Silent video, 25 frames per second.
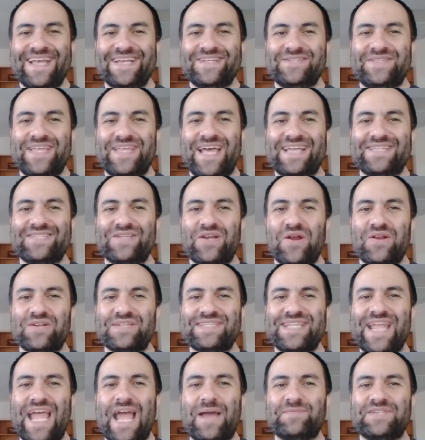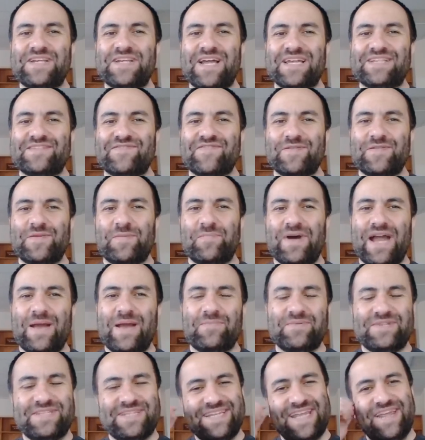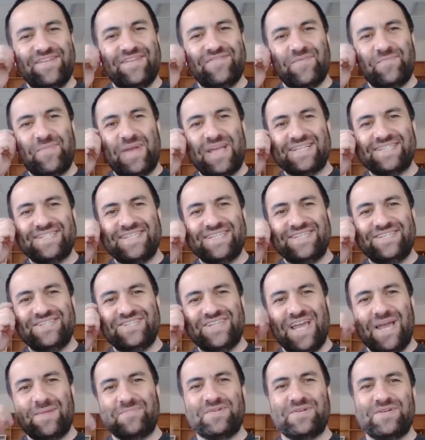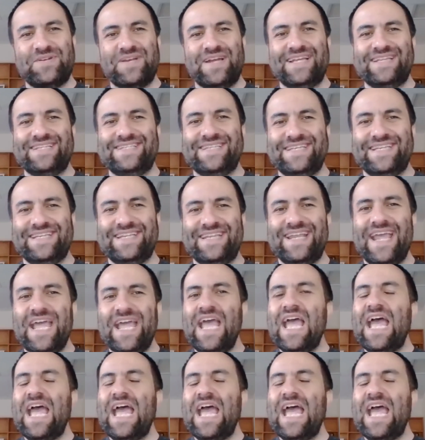So that's our snapshots from the Bible today from Exodus chapter 19.